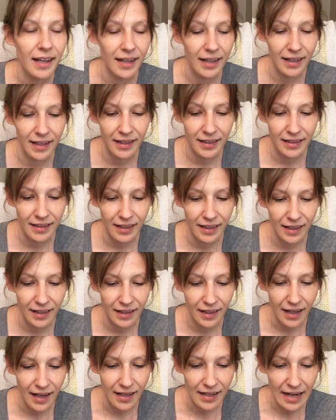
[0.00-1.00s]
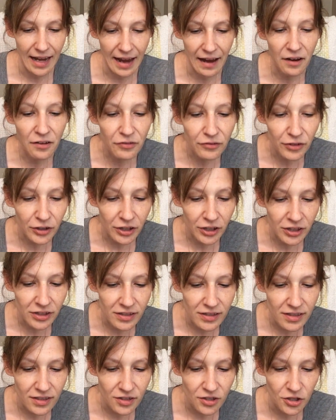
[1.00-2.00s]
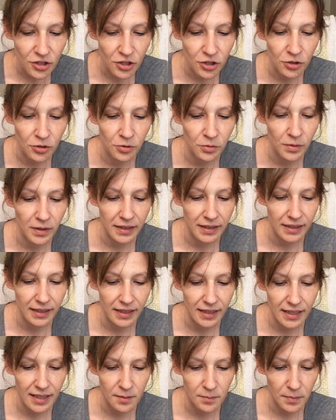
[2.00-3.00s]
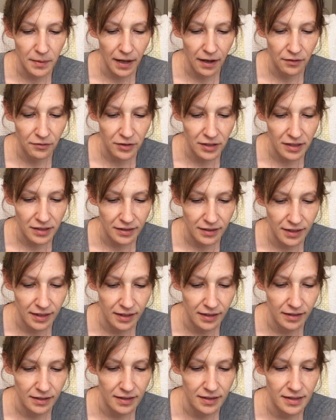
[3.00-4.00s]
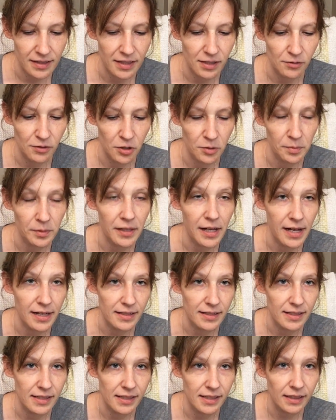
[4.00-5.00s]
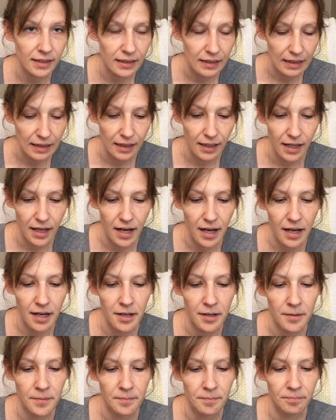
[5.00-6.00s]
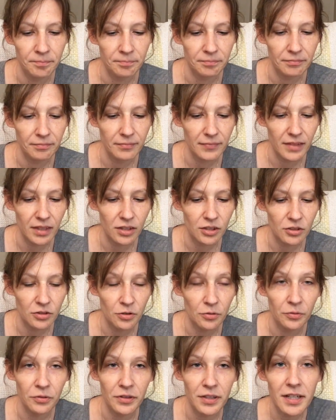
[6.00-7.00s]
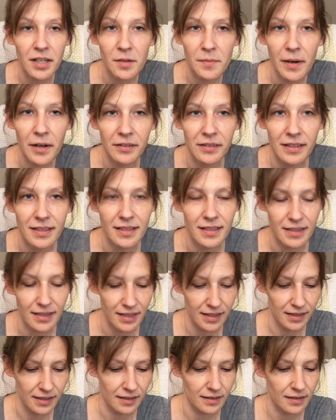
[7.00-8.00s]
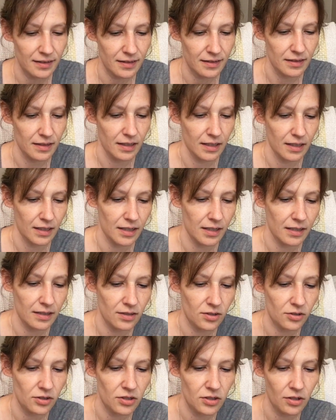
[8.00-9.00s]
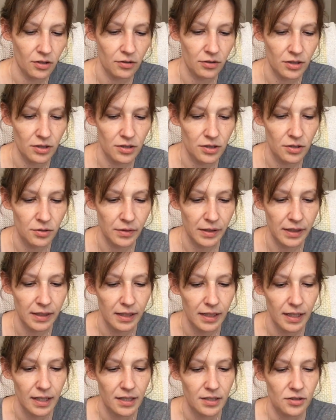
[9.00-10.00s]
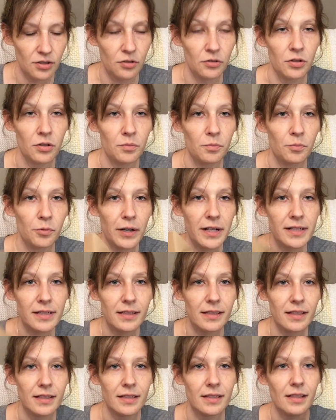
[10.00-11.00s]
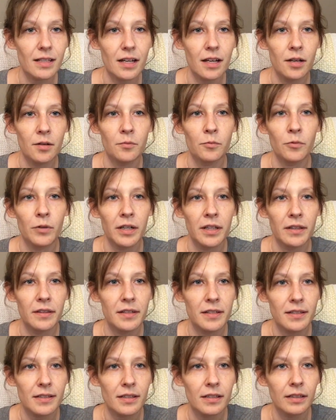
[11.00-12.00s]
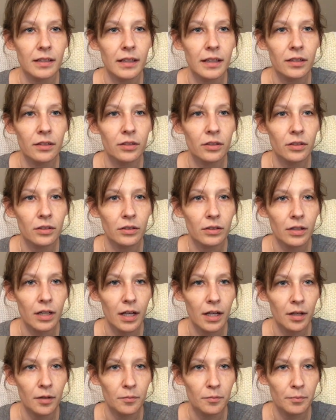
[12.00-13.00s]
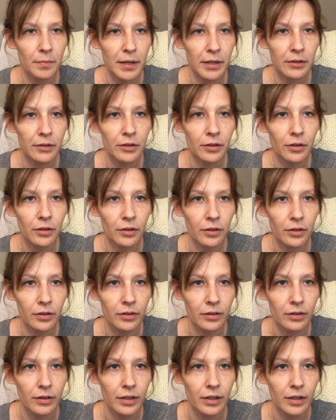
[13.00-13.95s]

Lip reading: in an effort to keep everything zero plastic, you don't think about these things until you go to do it. So the bracelets come with this little barrel